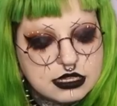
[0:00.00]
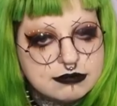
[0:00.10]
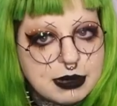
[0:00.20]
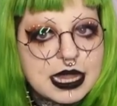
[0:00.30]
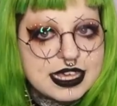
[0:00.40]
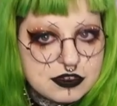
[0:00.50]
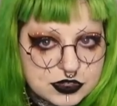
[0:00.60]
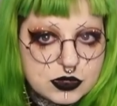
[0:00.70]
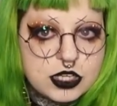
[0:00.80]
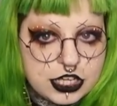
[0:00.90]
but they
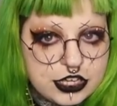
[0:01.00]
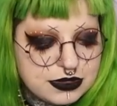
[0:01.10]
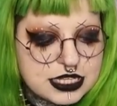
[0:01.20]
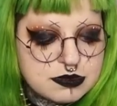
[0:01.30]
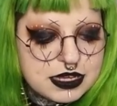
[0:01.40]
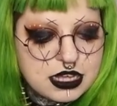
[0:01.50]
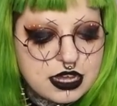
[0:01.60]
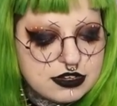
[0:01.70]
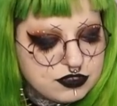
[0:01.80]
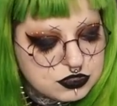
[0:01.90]
feel good. This bit
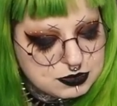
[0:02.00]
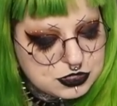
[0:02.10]
kind of feels a